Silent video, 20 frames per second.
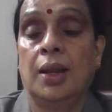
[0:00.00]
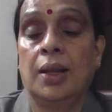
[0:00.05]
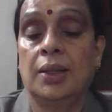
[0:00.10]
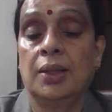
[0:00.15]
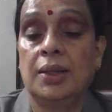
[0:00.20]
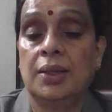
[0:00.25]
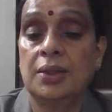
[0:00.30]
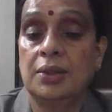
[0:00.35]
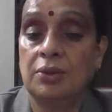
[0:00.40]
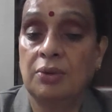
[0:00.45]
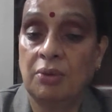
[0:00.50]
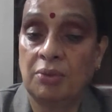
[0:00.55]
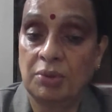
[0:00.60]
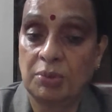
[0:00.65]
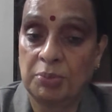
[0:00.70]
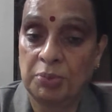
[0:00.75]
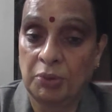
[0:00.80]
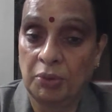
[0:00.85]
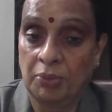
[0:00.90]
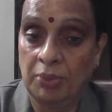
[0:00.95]
and then you have to
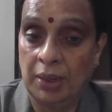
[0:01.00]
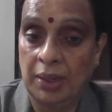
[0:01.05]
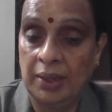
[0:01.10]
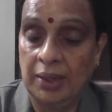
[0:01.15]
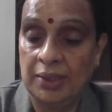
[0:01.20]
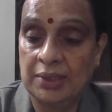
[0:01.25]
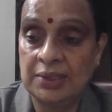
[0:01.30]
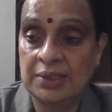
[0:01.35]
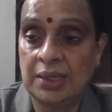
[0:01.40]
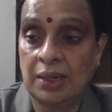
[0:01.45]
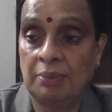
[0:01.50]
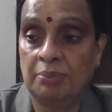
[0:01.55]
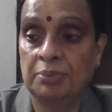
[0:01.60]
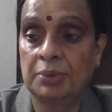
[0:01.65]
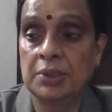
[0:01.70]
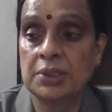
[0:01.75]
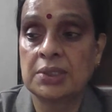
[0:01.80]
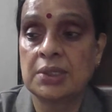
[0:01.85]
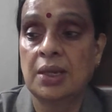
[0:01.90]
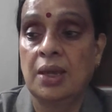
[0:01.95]
provide
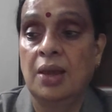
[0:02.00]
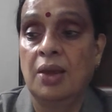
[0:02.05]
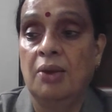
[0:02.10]
examples.